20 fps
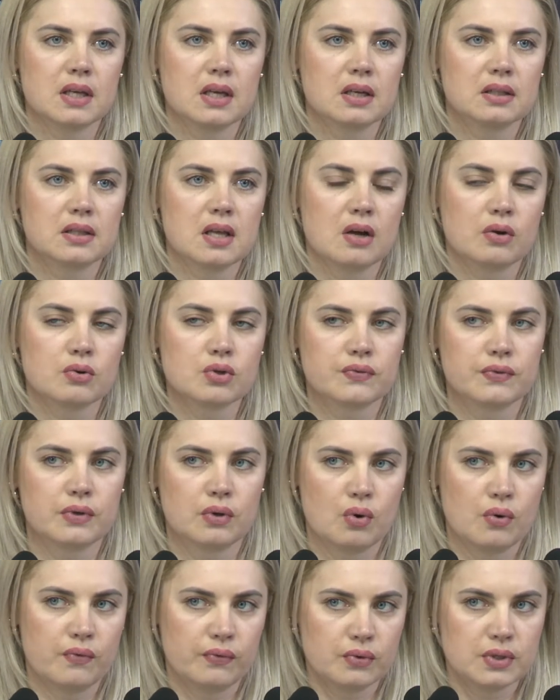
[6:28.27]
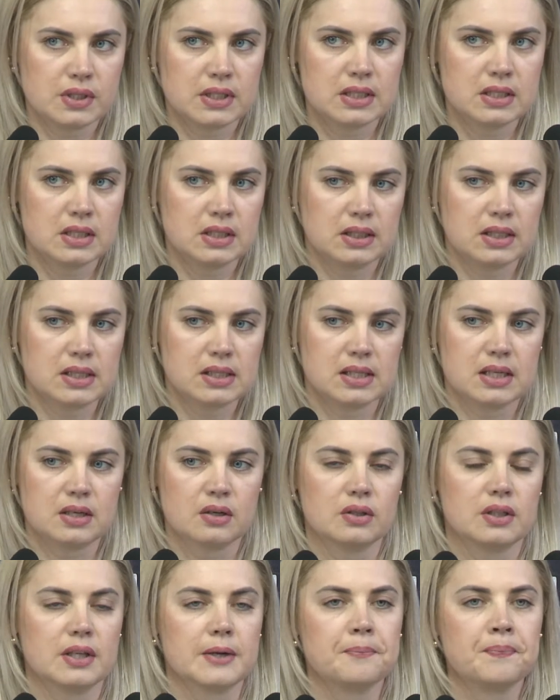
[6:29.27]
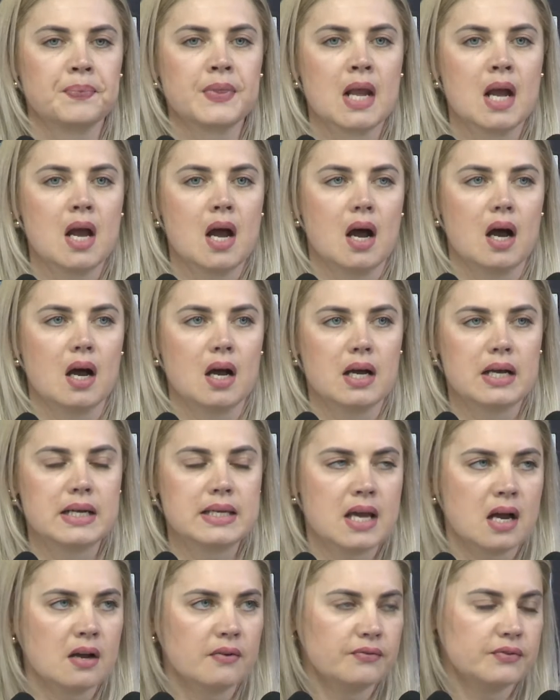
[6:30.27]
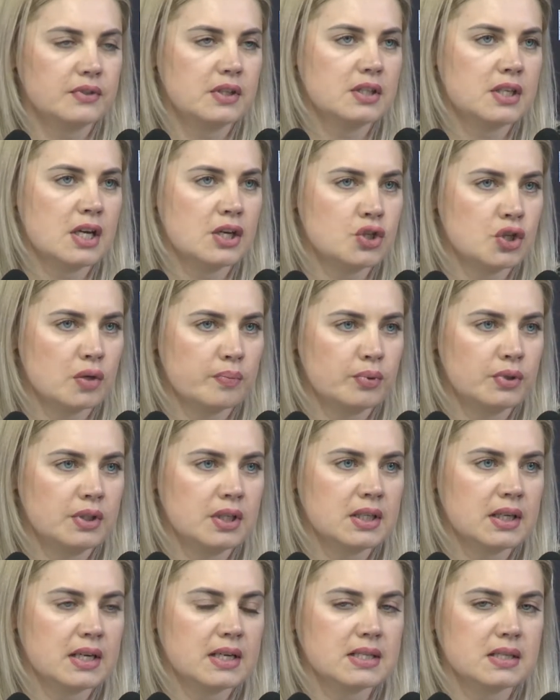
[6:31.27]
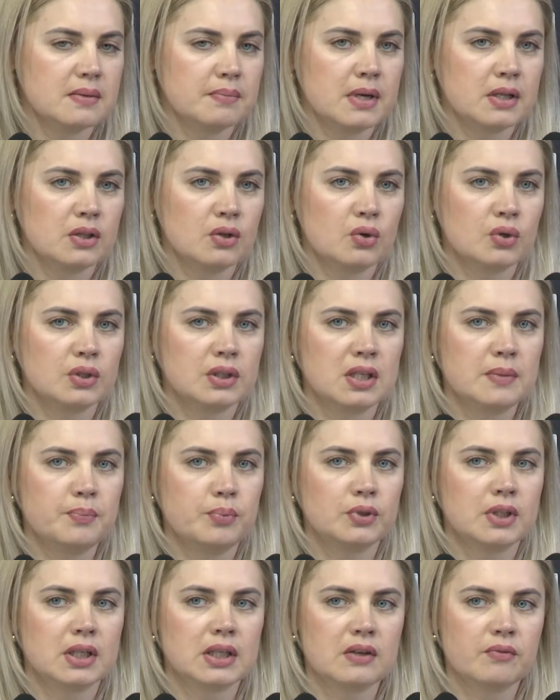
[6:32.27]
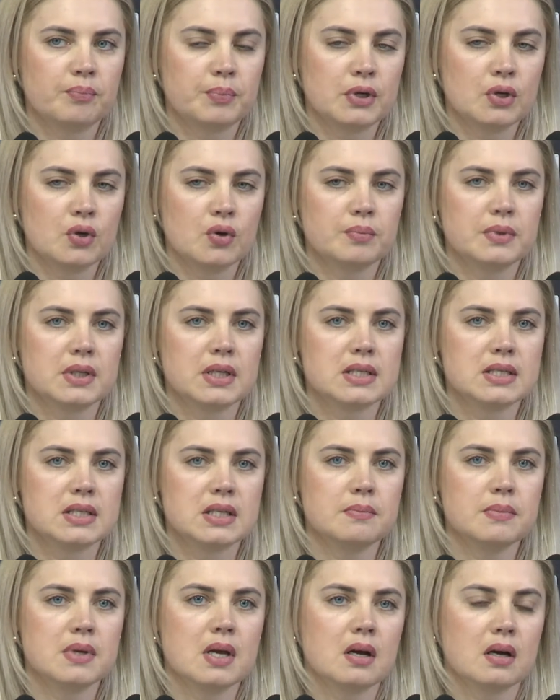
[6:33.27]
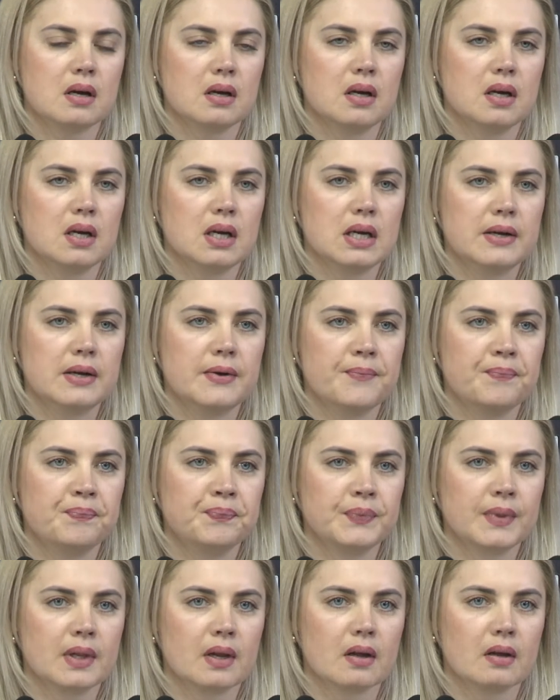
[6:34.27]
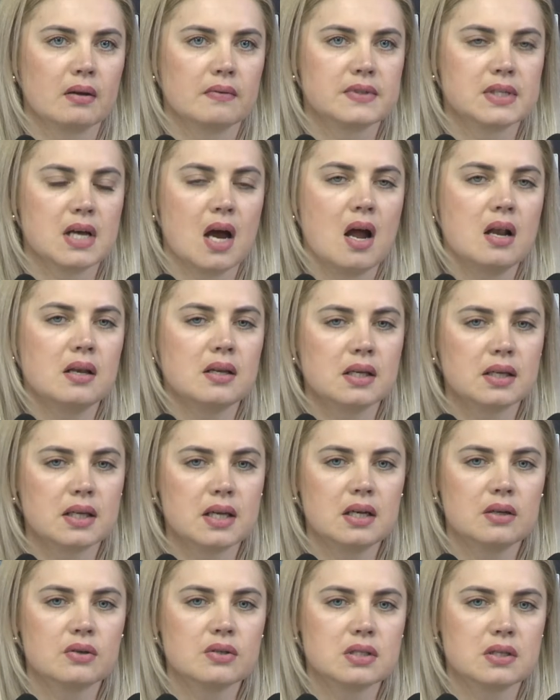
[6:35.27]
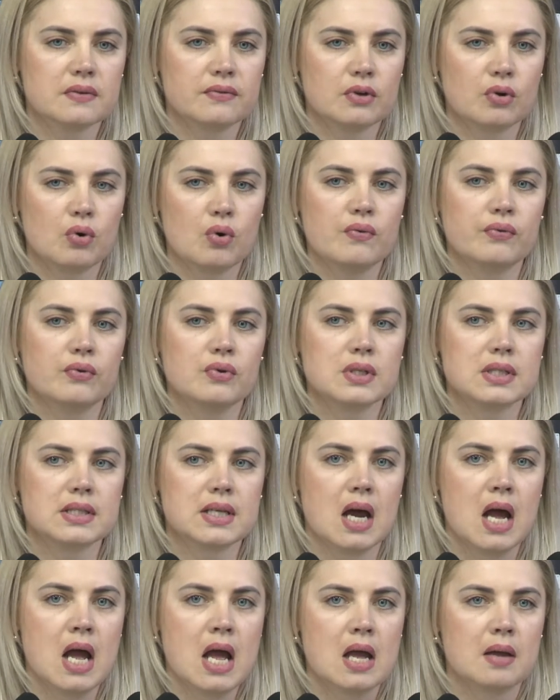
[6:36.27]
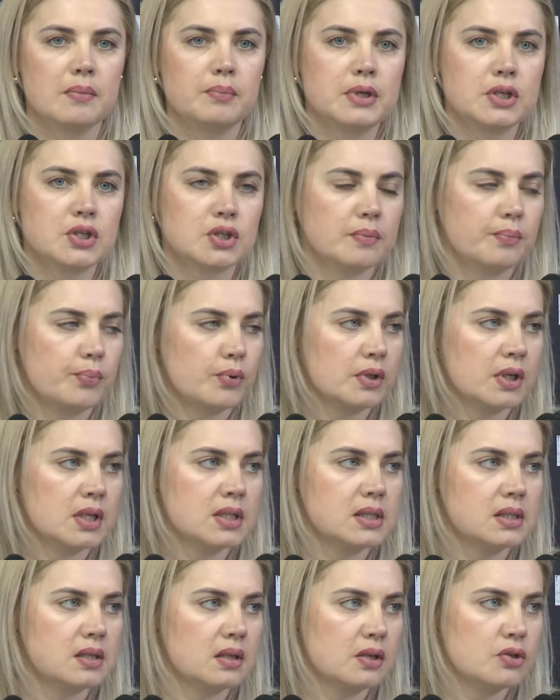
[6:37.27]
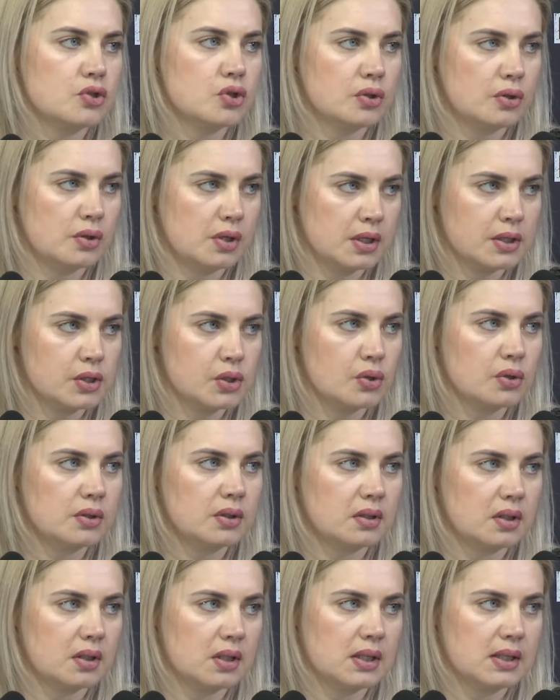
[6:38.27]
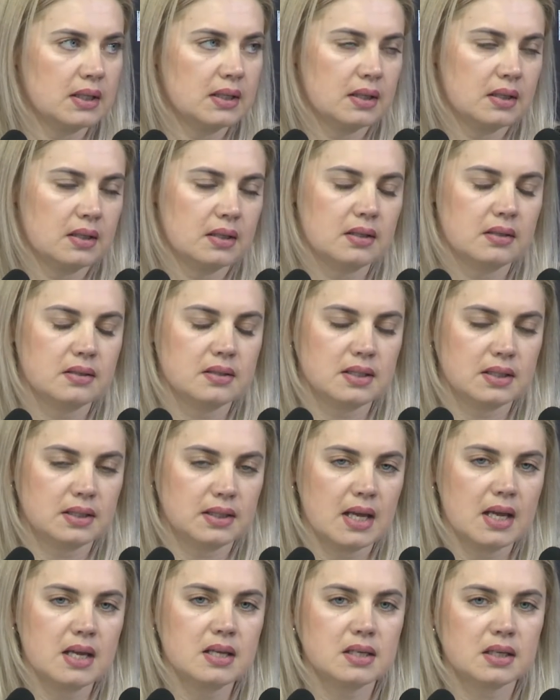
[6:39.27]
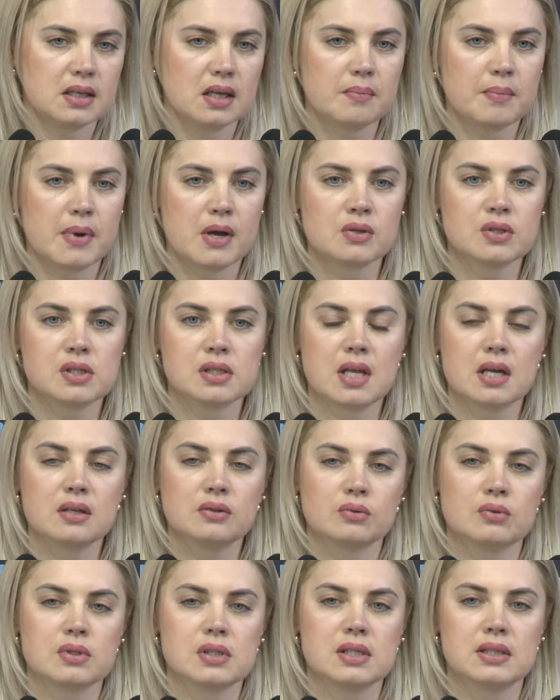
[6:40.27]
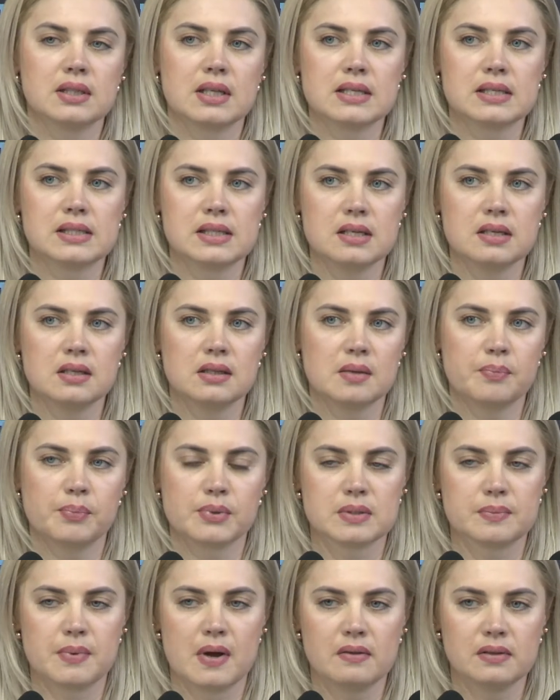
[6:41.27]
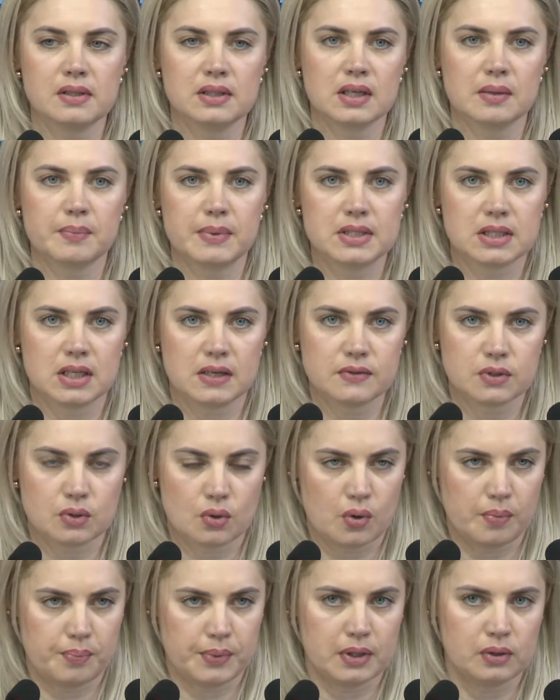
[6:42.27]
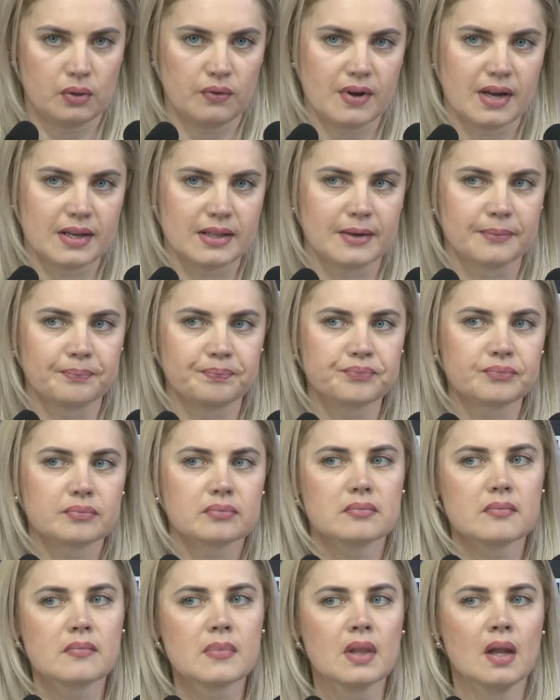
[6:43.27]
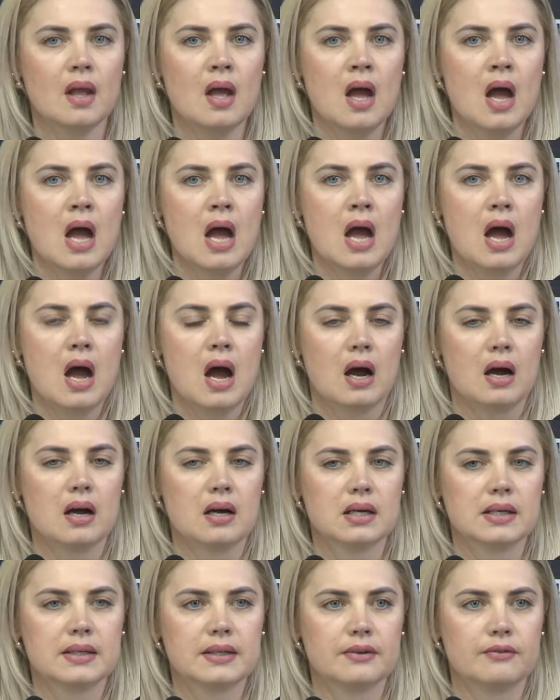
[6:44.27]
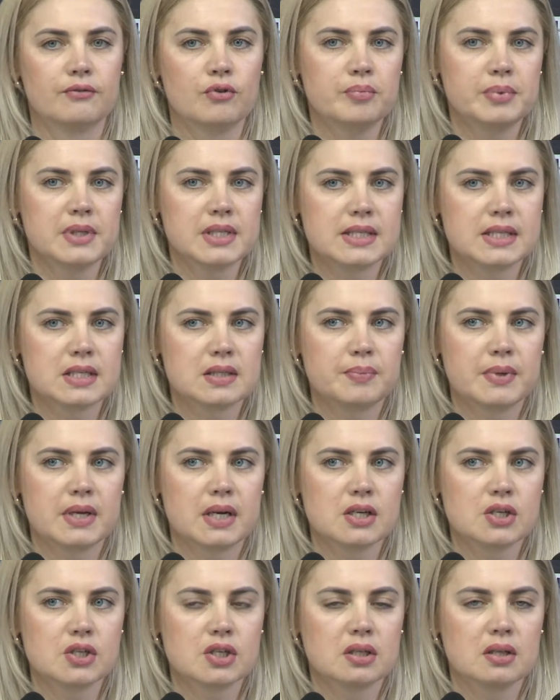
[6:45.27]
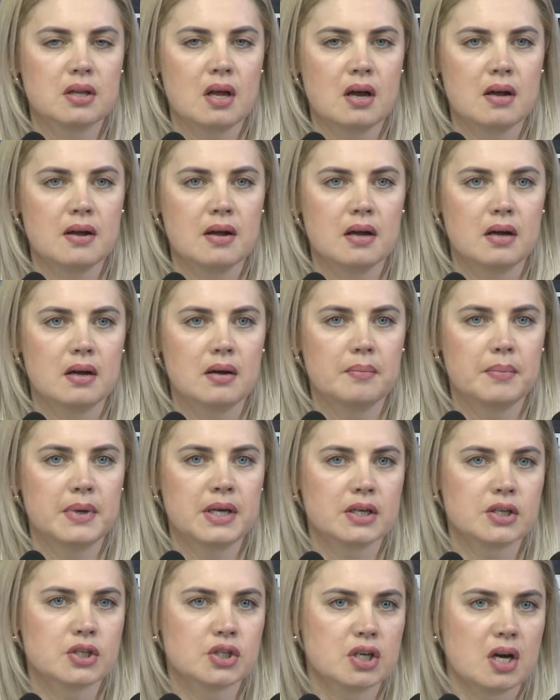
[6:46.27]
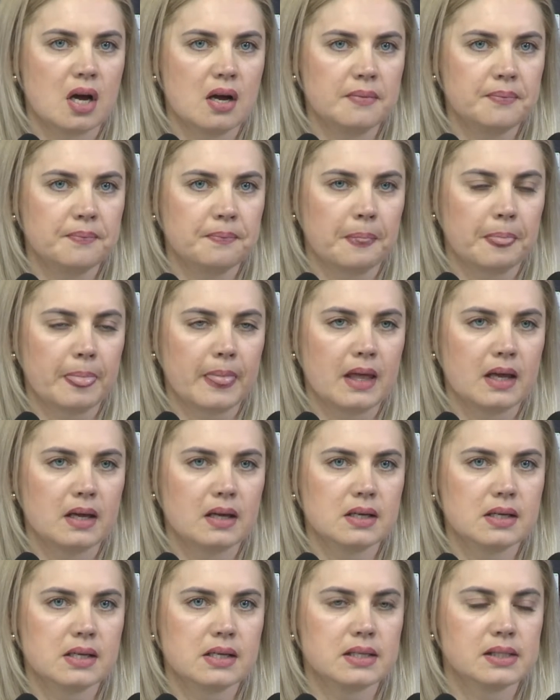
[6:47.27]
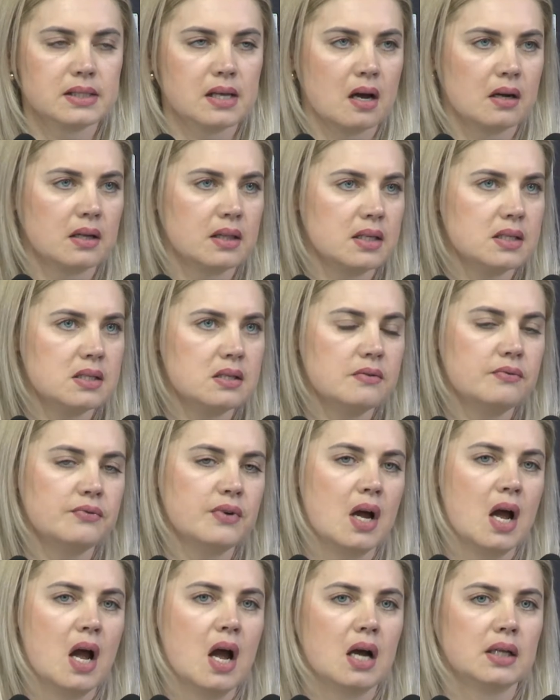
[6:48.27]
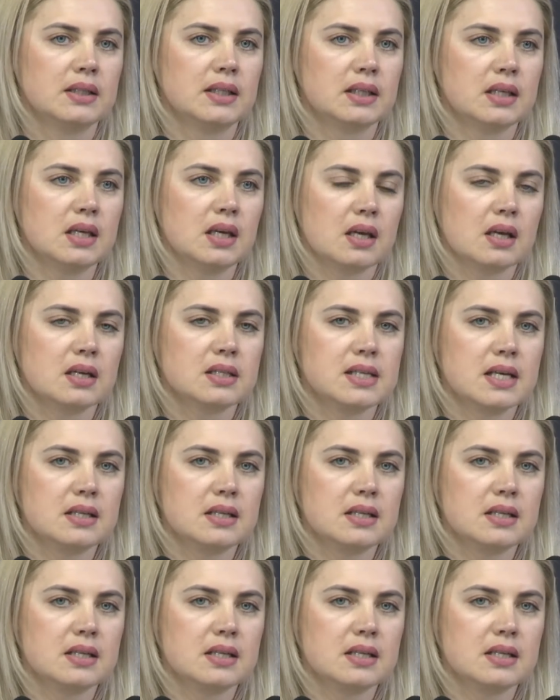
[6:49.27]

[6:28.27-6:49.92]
There are also 173 foster families in the region for orphans. Both in the family-type orphanages and foster families, there are more than 400 children which have the status of orphans or deprived of parental care who are raised in these families.